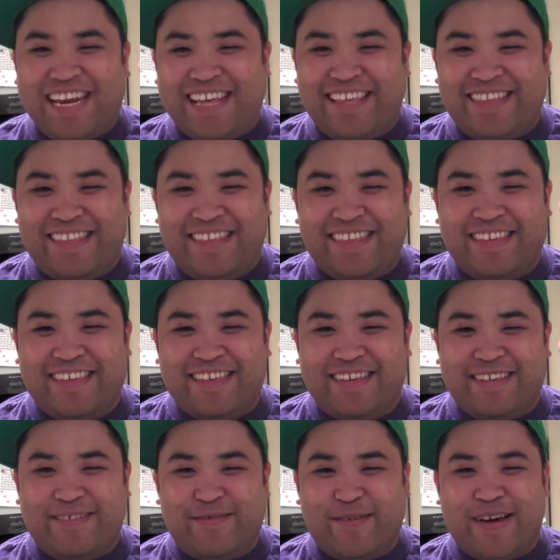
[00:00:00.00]
is.
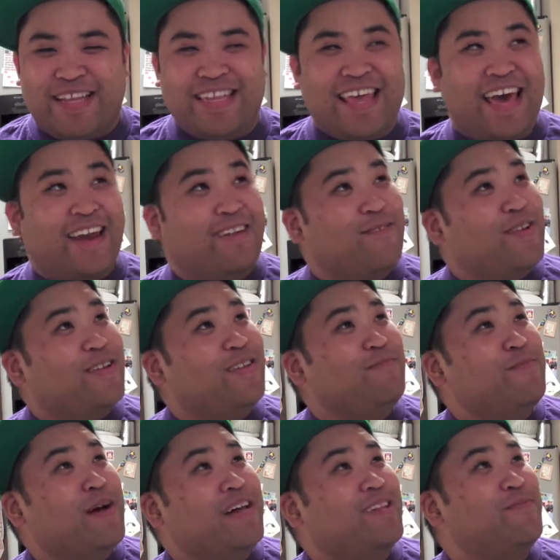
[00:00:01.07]
What's that when you
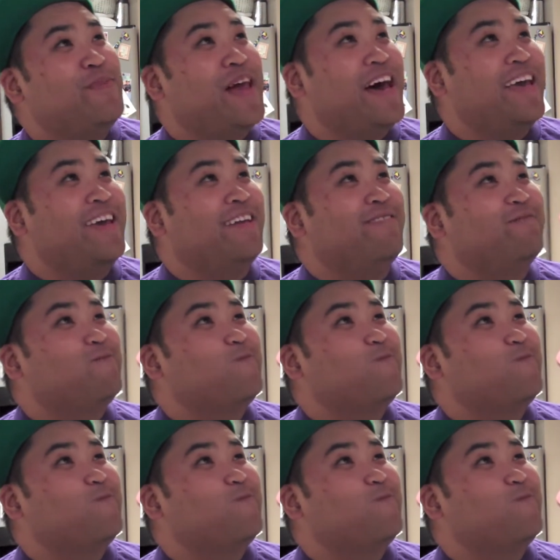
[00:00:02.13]
multiply it?